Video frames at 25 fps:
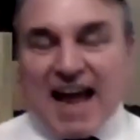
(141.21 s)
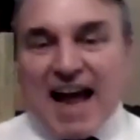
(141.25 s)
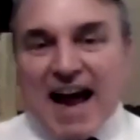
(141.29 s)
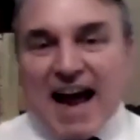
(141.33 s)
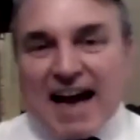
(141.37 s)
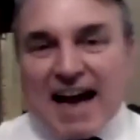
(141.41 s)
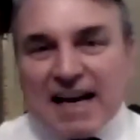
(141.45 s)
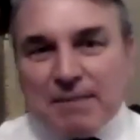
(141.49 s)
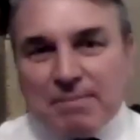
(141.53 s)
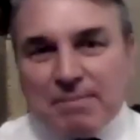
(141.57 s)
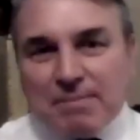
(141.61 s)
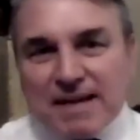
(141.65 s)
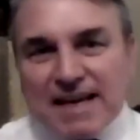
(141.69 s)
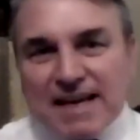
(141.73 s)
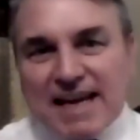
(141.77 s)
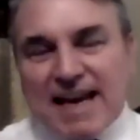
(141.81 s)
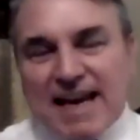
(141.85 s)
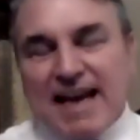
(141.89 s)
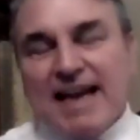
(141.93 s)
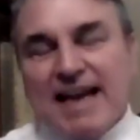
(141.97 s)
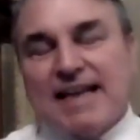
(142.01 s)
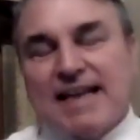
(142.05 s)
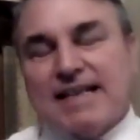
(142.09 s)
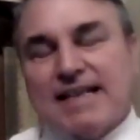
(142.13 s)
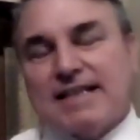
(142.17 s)
and it
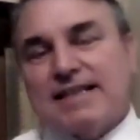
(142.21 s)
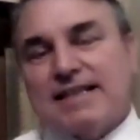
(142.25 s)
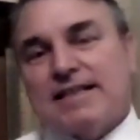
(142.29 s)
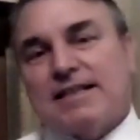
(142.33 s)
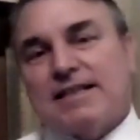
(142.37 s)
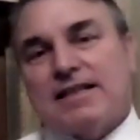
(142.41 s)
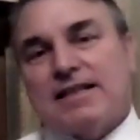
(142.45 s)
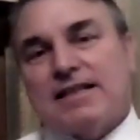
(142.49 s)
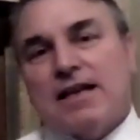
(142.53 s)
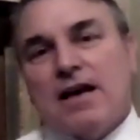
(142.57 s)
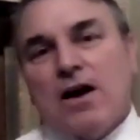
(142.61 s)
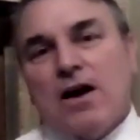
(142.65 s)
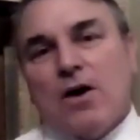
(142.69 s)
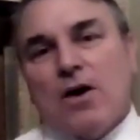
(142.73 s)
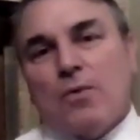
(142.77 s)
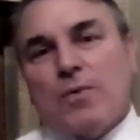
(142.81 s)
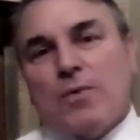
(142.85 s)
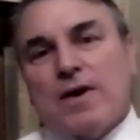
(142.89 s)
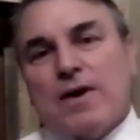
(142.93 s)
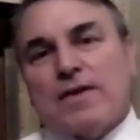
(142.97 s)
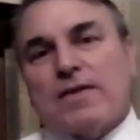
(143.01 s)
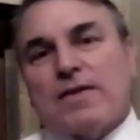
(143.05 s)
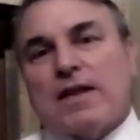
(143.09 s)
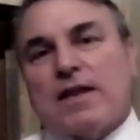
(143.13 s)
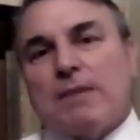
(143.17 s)
begins with